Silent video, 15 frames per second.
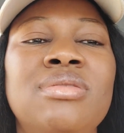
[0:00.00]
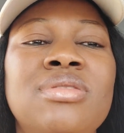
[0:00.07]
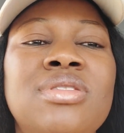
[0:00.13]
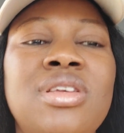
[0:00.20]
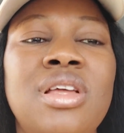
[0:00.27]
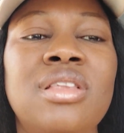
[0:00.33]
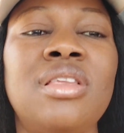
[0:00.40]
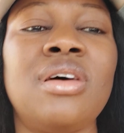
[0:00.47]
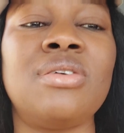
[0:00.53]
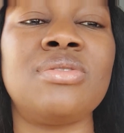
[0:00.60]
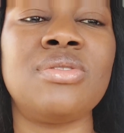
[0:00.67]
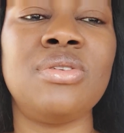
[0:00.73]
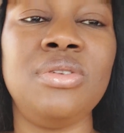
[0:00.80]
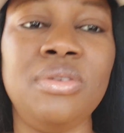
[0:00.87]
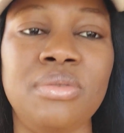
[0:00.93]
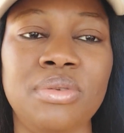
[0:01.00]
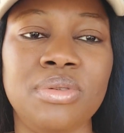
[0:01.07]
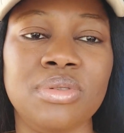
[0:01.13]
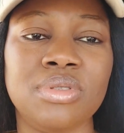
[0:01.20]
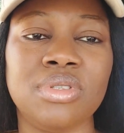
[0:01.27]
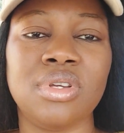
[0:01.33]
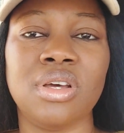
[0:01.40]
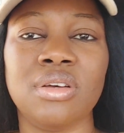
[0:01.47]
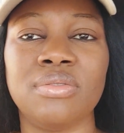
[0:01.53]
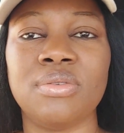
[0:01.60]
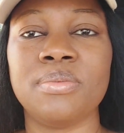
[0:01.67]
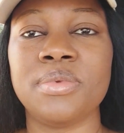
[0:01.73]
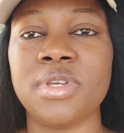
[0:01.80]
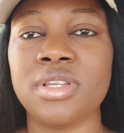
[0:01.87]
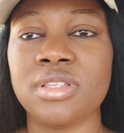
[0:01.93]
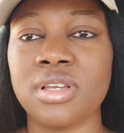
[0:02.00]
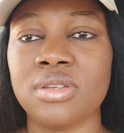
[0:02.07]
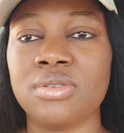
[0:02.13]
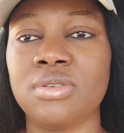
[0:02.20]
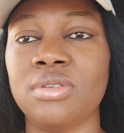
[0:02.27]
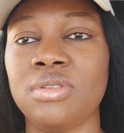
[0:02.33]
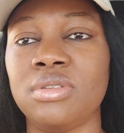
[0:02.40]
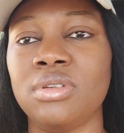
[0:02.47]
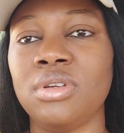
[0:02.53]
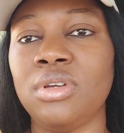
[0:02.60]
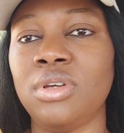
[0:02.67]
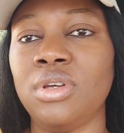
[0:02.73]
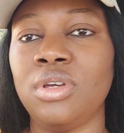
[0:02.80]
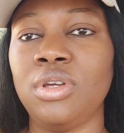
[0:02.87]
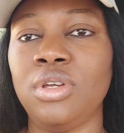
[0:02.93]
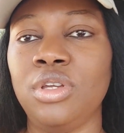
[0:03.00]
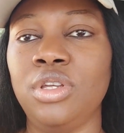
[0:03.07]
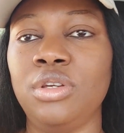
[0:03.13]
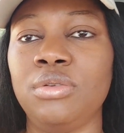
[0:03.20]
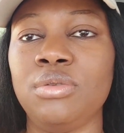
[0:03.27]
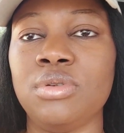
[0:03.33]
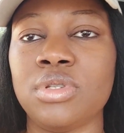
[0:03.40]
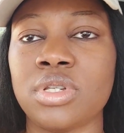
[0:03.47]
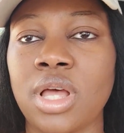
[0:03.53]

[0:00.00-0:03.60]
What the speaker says: 10,000 euros, yeah, from 10,000 euros